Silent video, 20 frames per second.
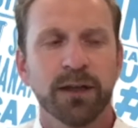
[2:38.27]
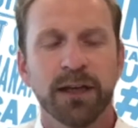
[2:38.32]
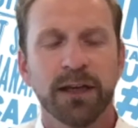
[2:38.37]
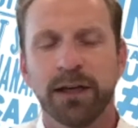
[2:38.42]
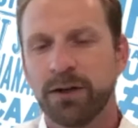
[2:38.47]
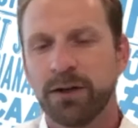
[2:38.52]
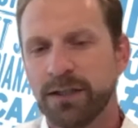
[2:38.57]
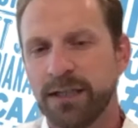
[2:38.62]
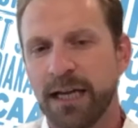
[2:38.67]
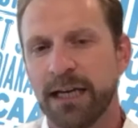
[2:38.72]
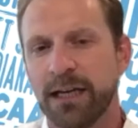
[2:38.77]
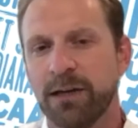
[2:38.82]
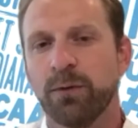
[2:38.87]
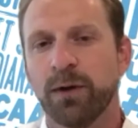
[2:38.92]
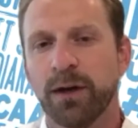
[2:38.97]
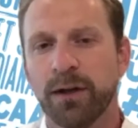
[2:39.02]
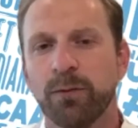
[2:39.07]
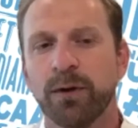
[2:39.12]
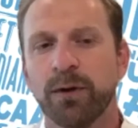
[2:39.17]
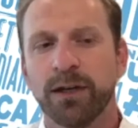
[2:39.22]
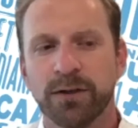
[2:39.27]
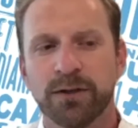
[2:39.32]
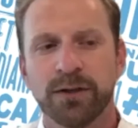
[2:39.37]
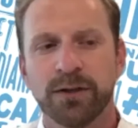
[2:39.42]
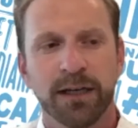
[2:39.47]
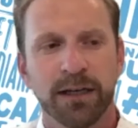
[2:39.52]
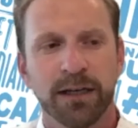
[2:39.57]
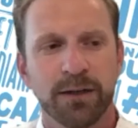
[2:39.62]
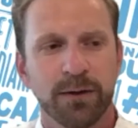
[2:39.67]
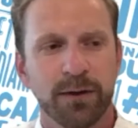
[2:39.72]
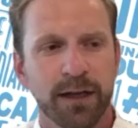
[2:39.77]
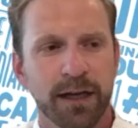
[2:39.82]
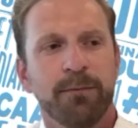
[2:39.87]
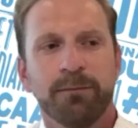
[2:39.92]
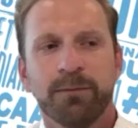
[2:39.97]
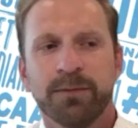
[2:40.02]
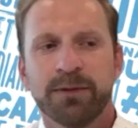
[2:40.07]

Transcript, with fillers: really understanding what, what you're trying to do there.